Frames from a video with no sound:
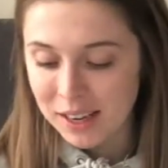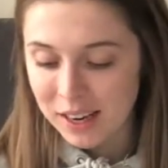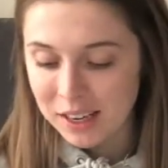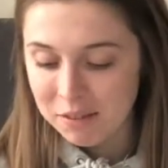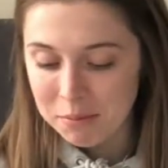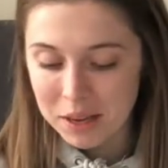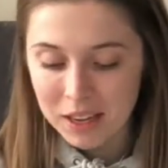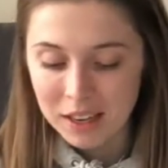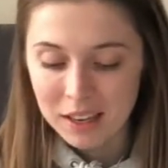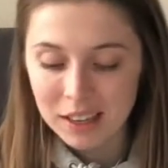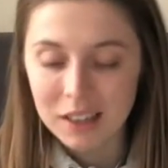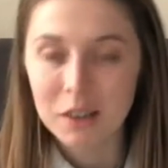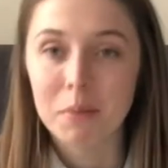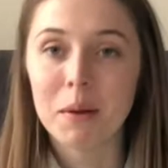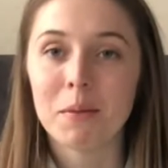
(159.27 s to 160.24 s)
kind of make it a
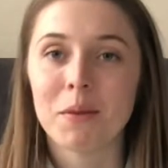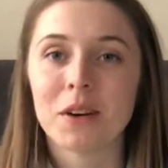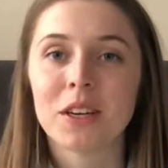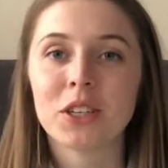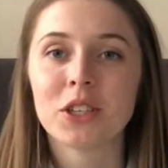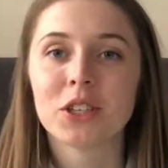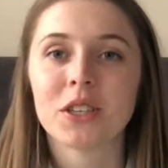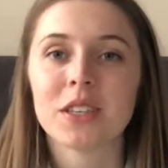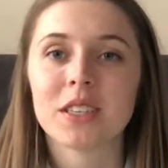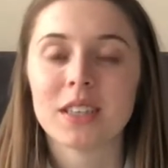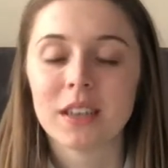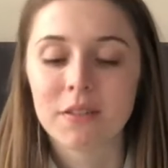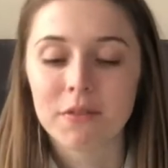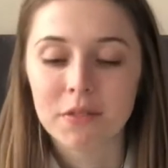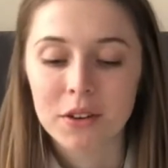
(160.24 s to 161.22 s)
little bit more interesting
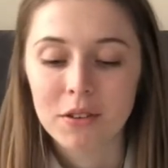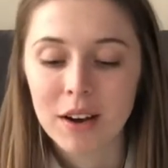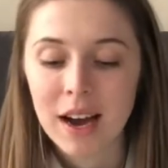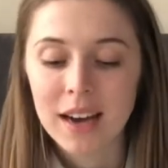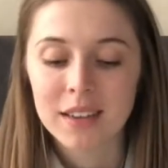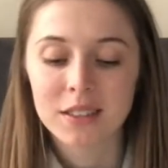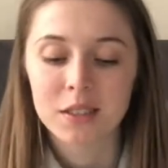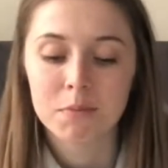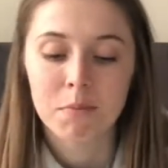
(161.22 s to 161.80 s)
for you guys.